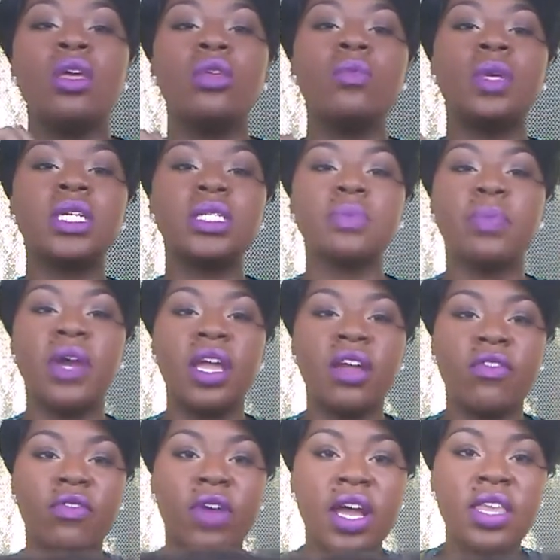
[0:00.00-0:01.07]
You want to spray
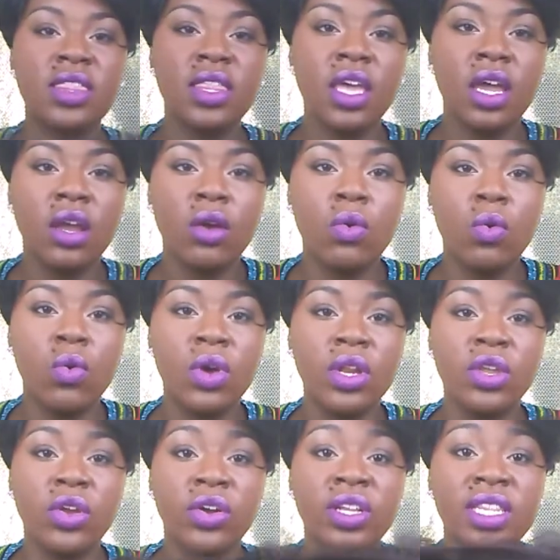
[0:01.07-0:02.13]
it right there
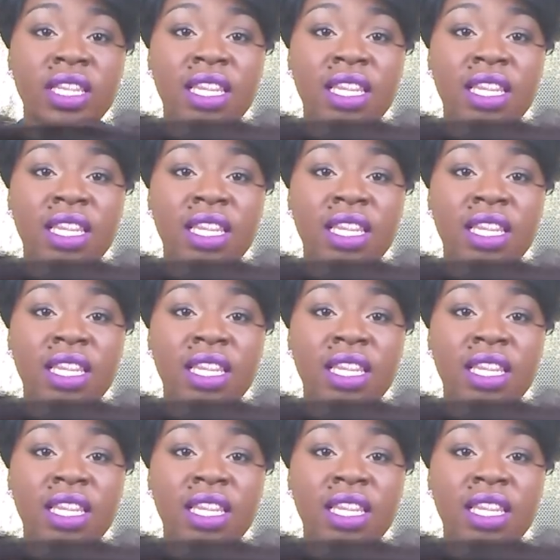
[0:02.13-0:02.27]
on your